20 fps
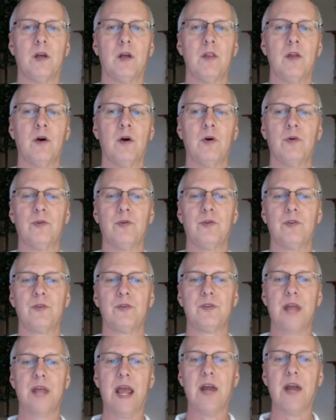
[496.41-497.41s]
those
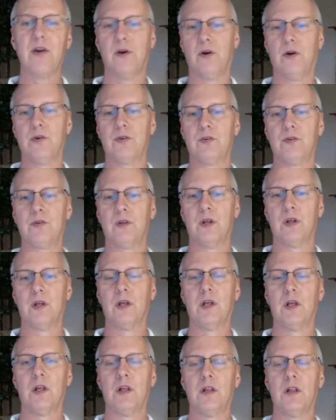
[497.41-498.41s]
standards
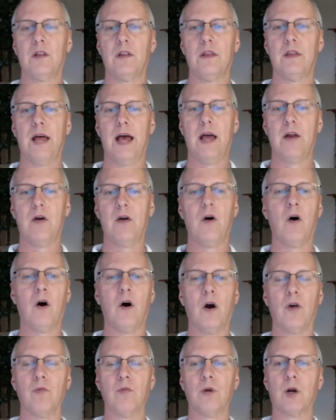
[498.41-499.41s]
that
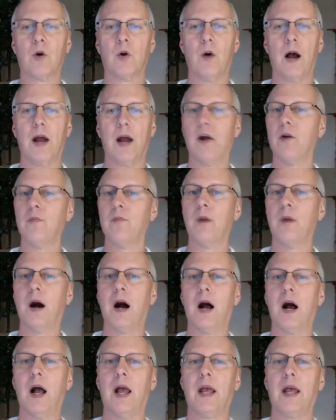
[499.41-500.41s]
are required
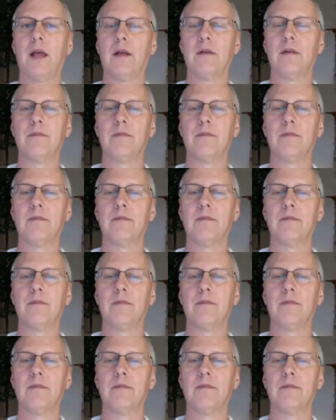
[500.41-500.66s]
by